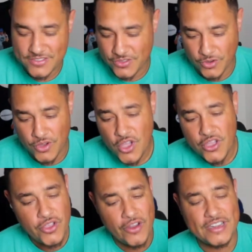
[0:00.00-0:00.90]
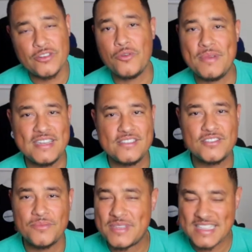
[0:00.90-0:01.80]
So you already know, man, it's
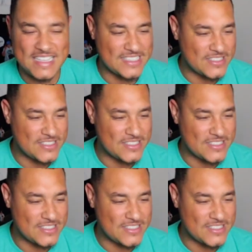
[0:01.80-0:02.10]
something that is